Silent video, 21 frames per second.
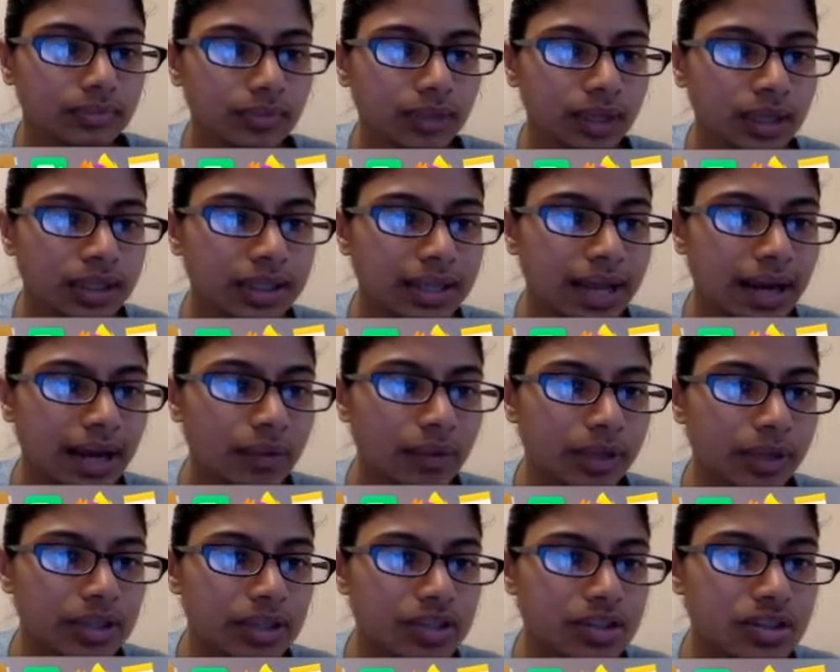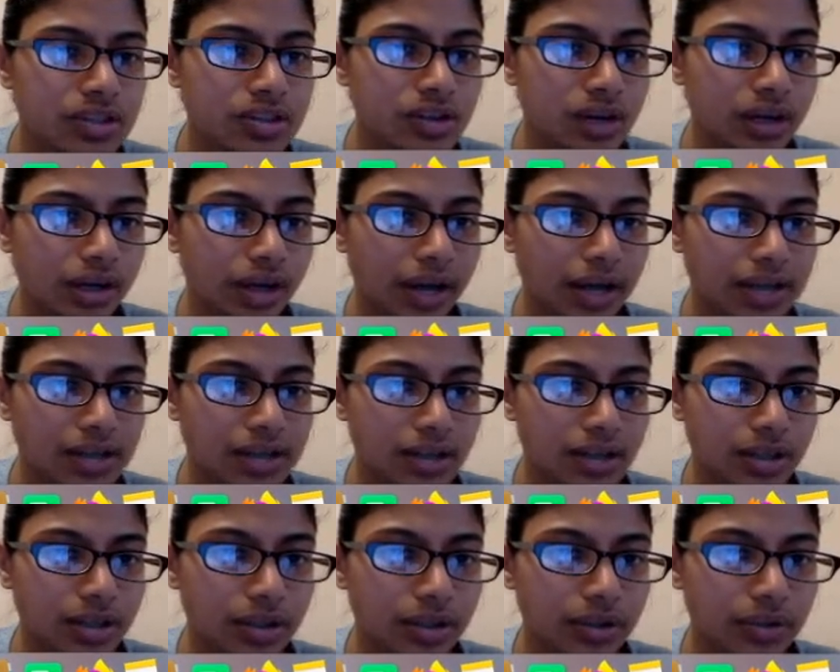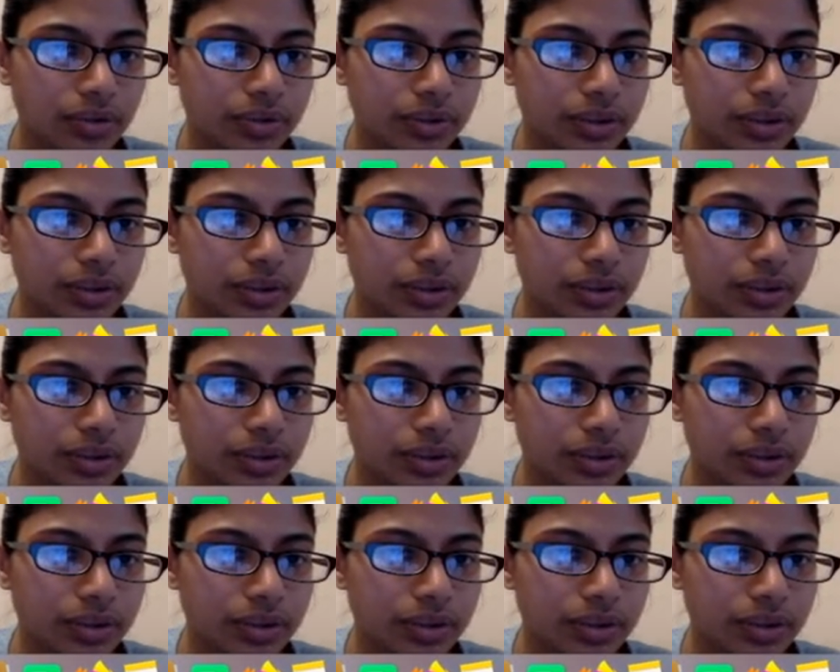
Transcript: Now when I start as a clone,